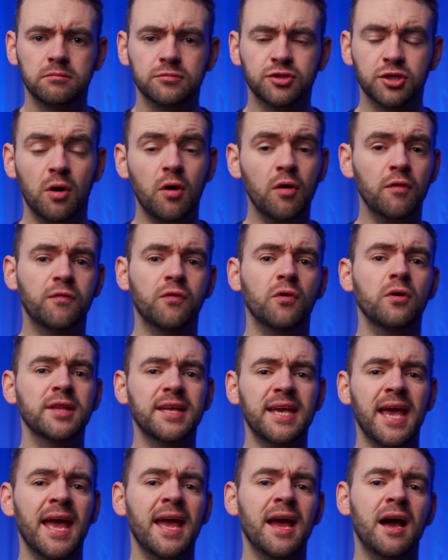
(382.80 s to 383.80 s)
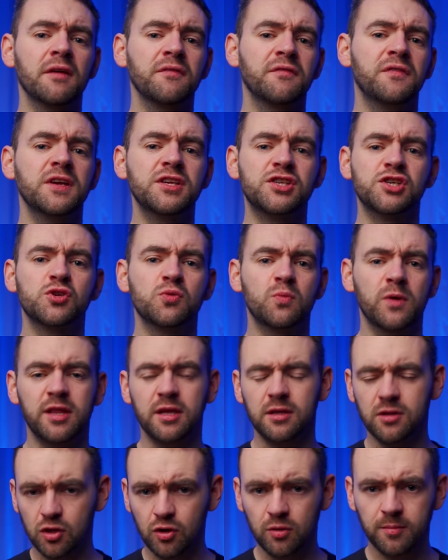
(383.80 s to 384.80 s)
So overall, the AI features
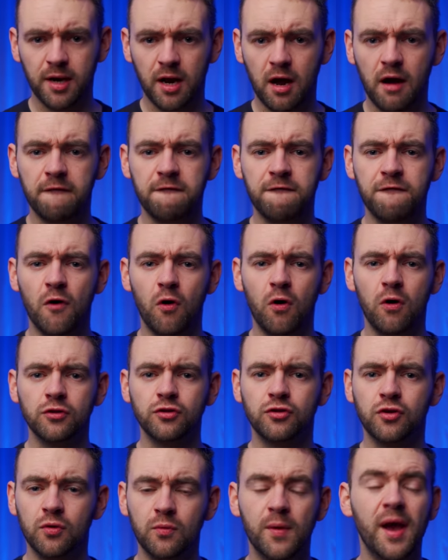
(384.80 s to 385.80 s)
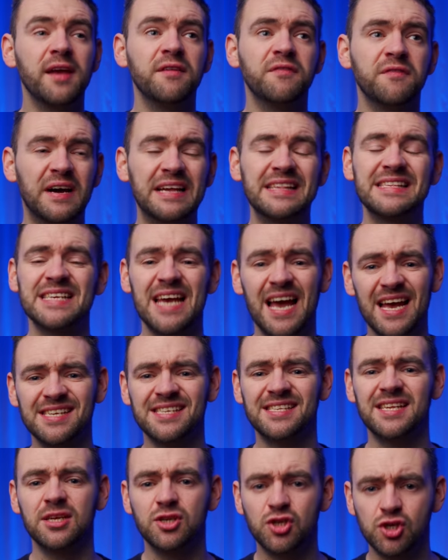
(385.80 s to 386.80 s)
within Luminar 4 do a
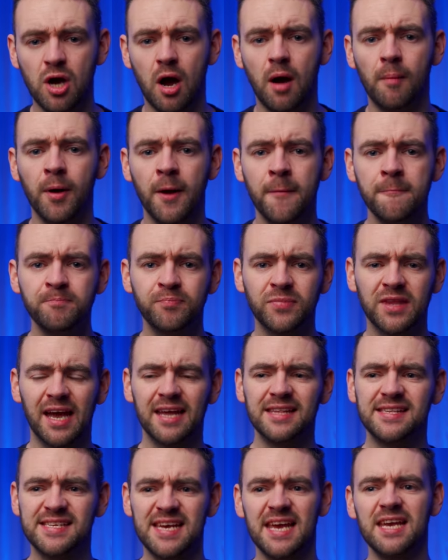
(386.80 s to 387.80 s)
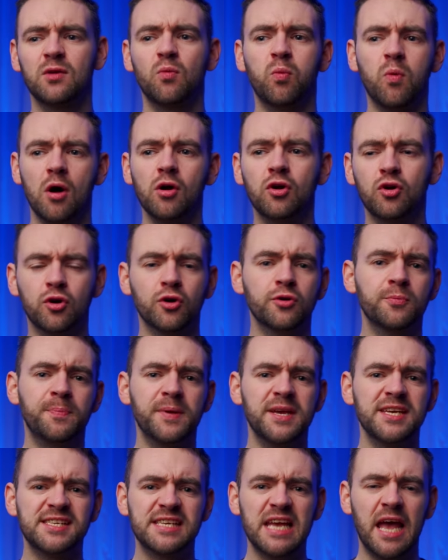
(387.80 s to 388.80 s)
fantastic job and take what could
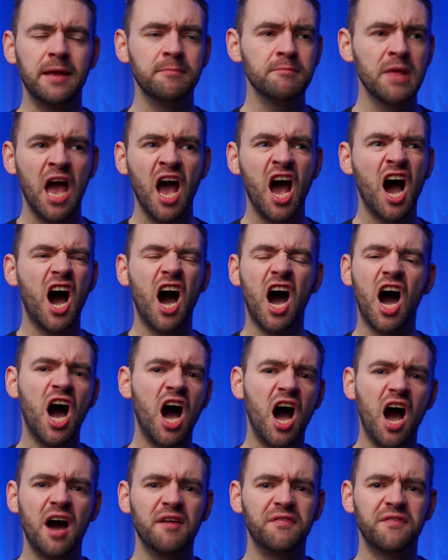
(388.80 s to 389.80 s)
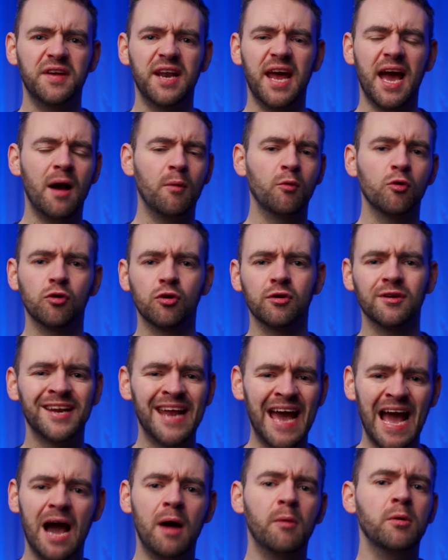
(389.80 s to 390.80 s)
be, say, a half an hour or
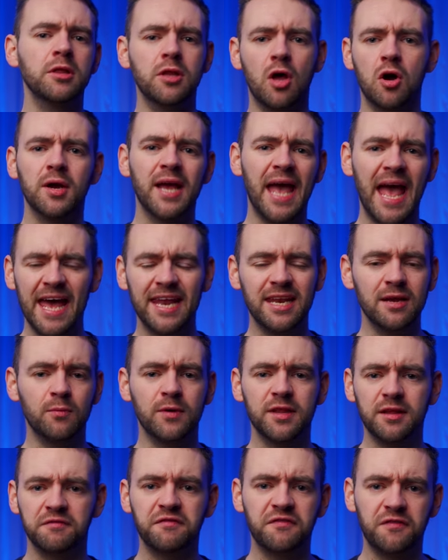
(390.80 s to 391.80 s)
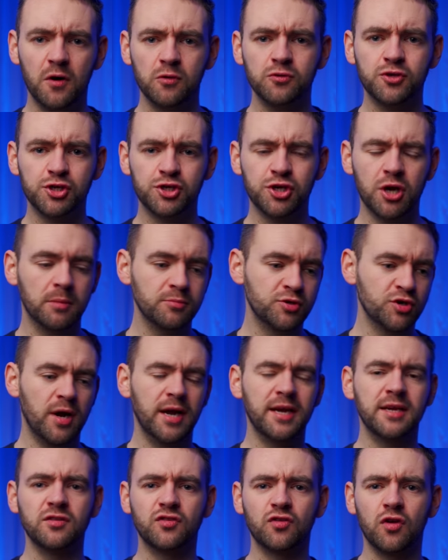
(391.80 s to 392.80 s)
an hour long edit within Photoshop
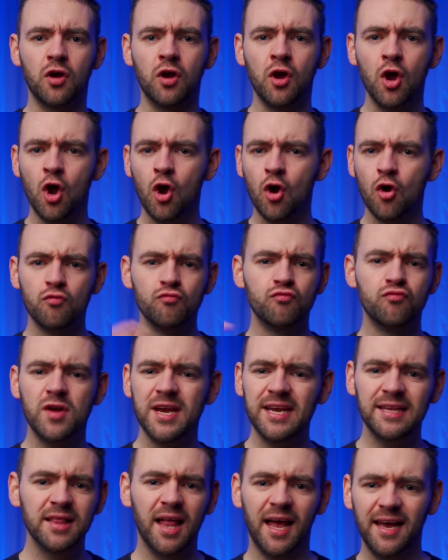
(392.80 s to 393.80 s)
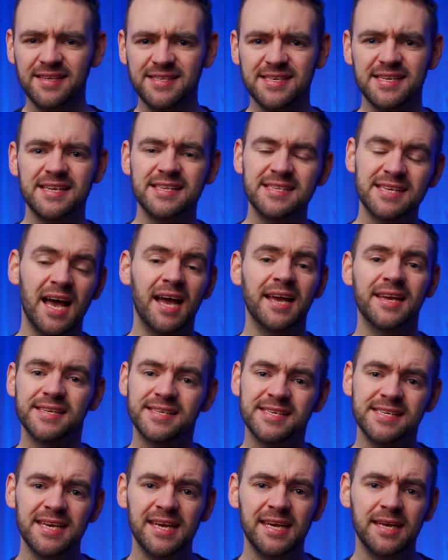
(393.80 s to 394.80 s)
trying to relight an entire
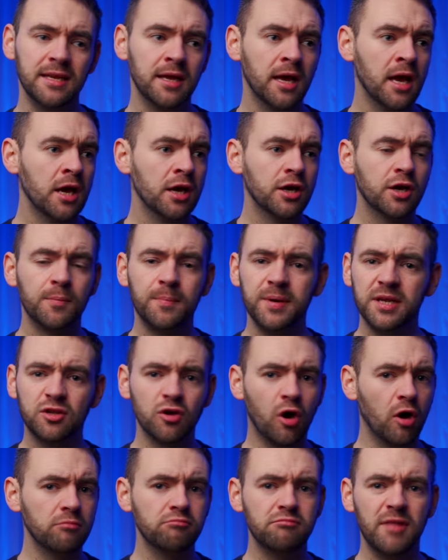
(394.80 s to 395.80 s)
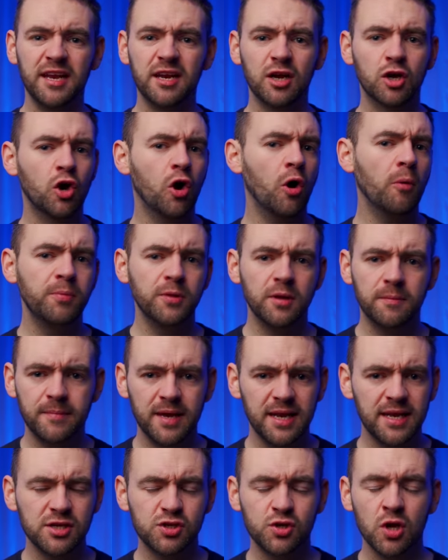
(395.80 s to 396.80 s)
scene can be done in a couple of
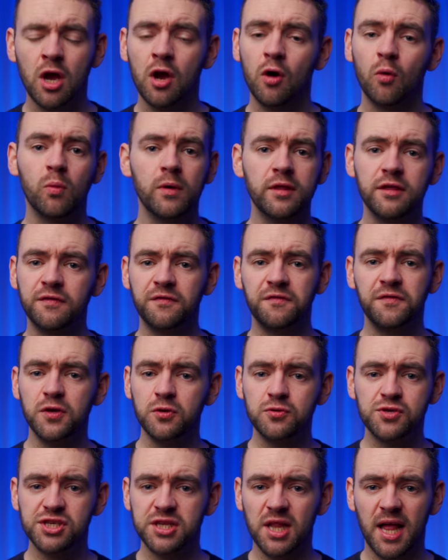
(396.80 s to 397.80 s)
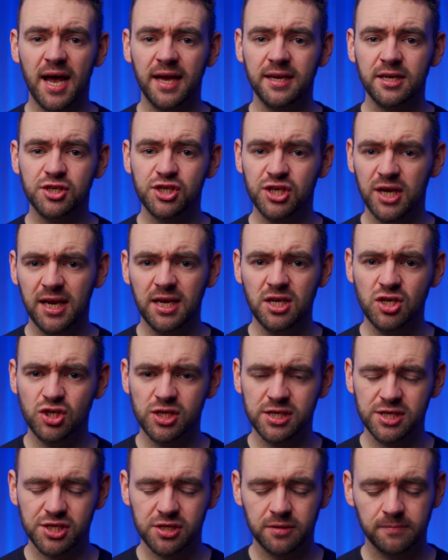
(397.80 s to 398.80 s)
minutes with a few slider
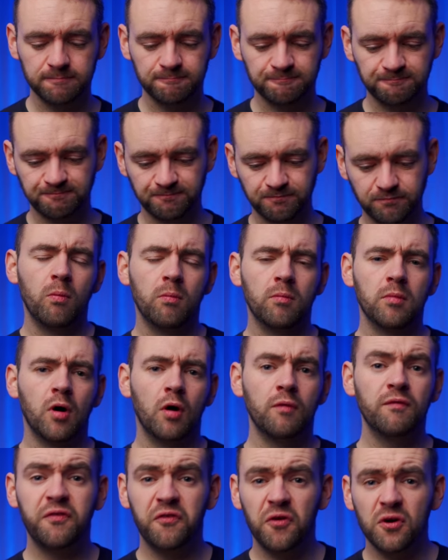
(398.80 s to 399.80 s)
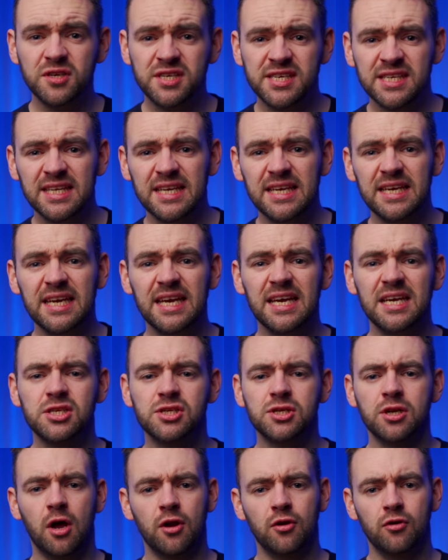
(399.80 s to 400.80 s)
changes. Unfortunately,
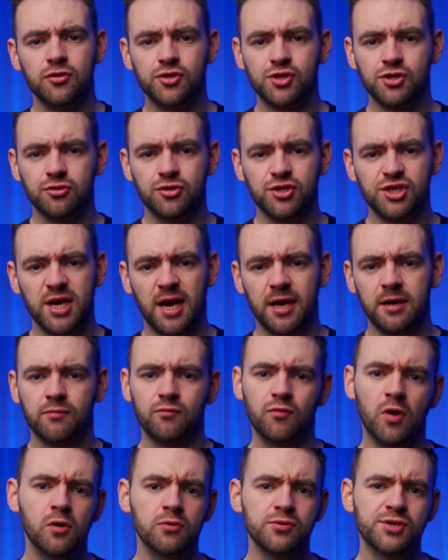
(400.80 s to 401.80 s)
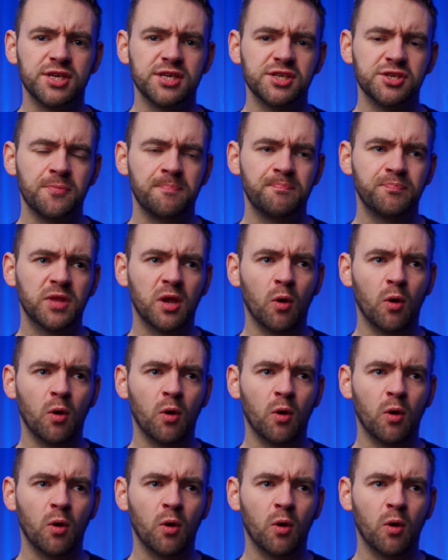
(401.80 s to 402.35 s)
it's not all sunshine and roses.